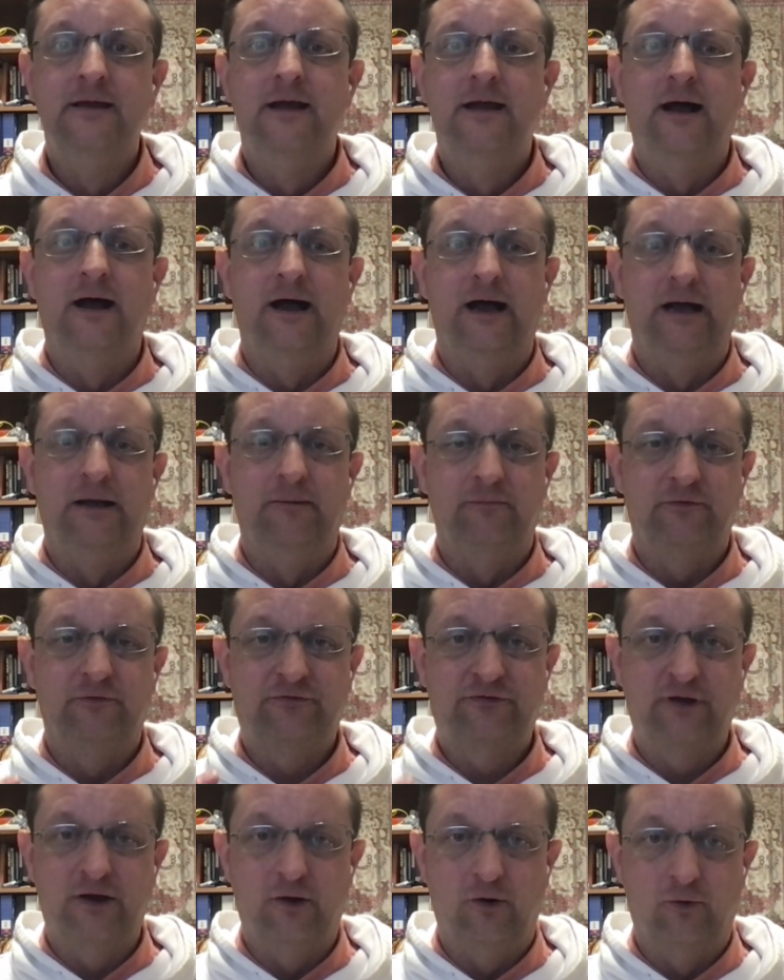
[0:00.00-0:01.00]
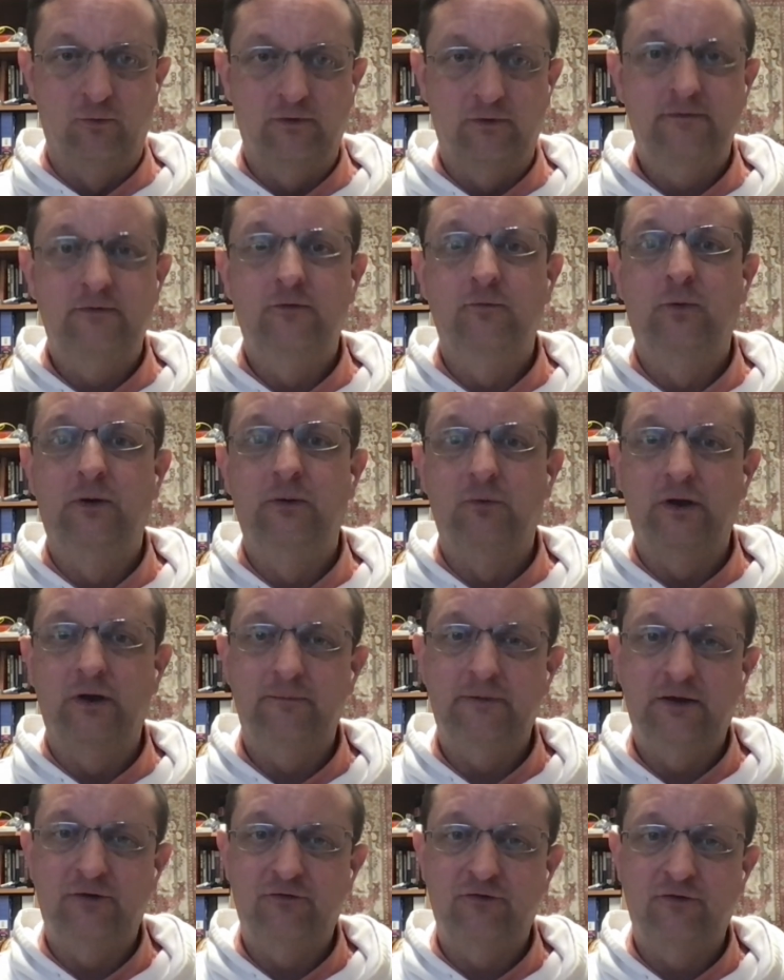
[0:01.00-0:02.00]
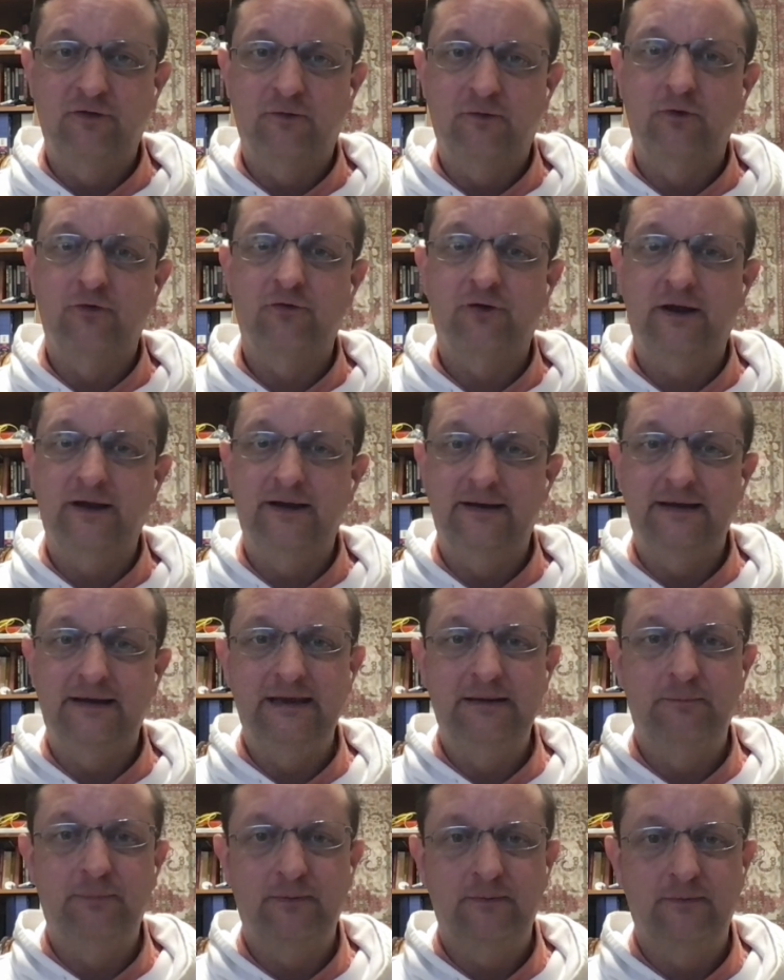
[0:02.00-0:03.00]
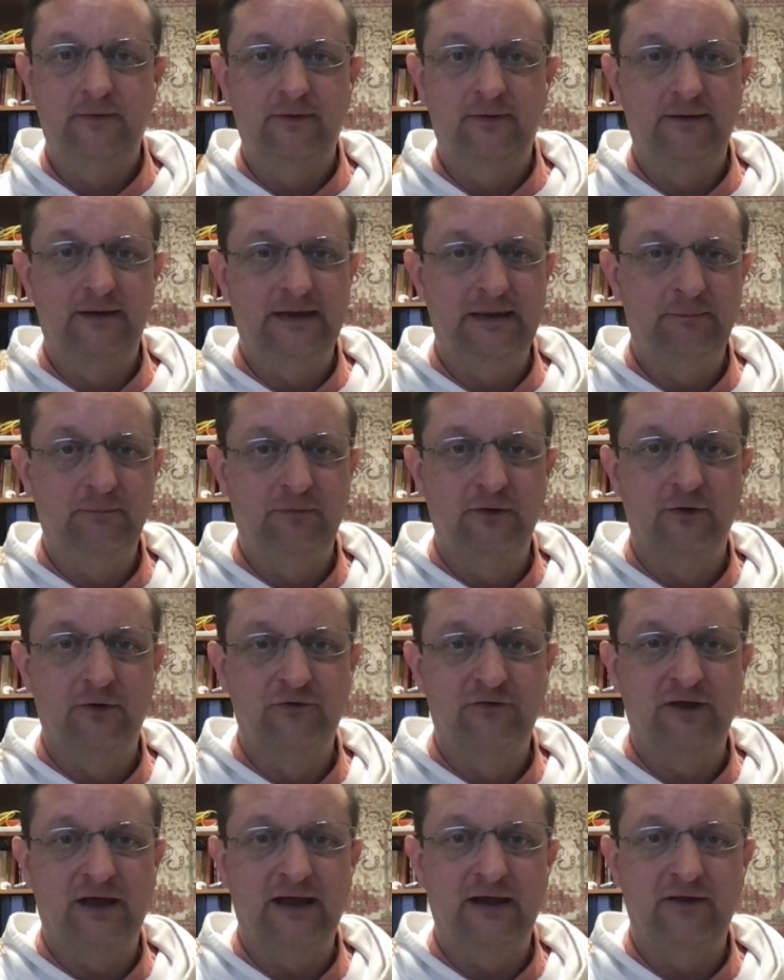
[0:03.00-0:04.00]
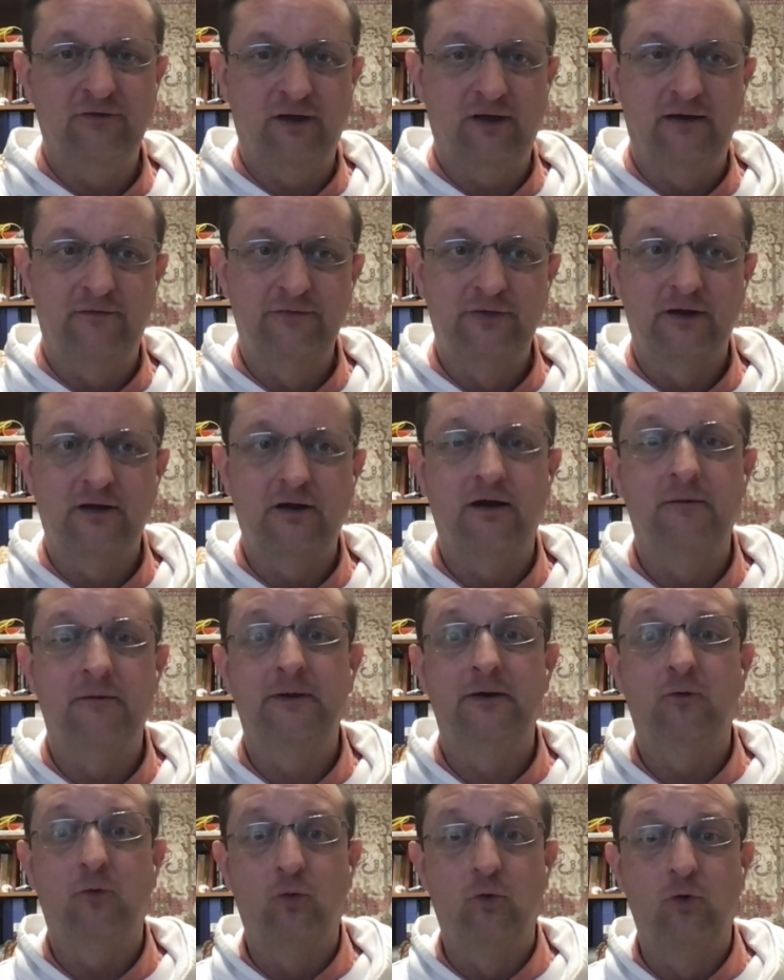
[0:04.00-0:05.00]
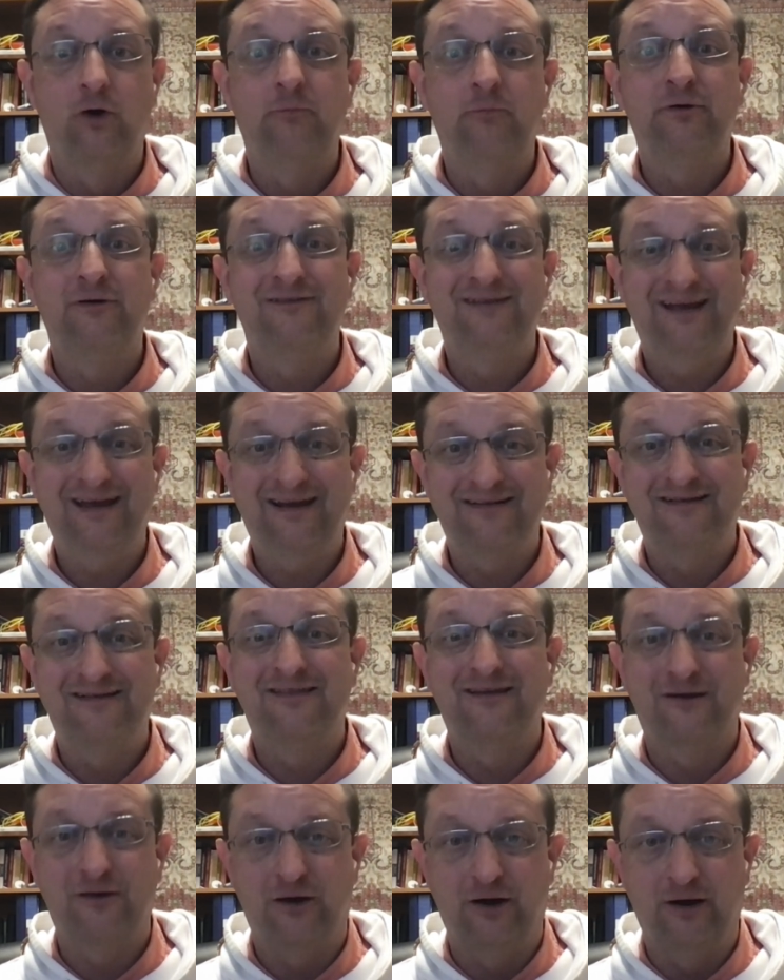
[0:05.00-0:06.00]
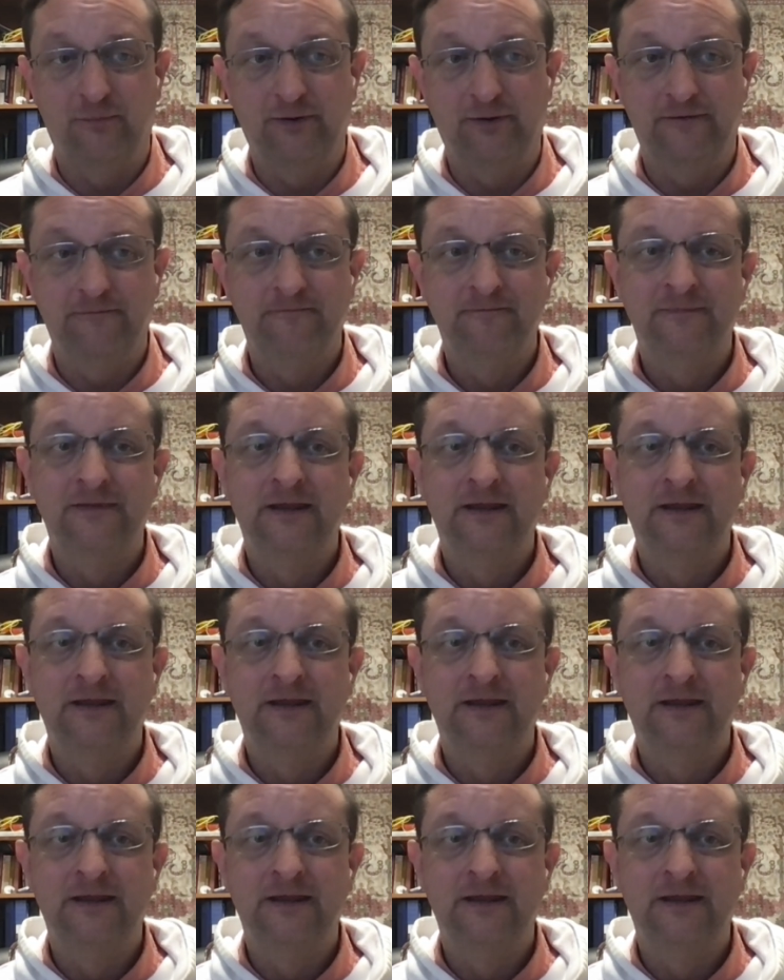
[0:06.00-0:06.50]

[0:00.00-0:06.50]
So we want to make sure that we're trying to keep those dyes off the carpet or protect the carpet.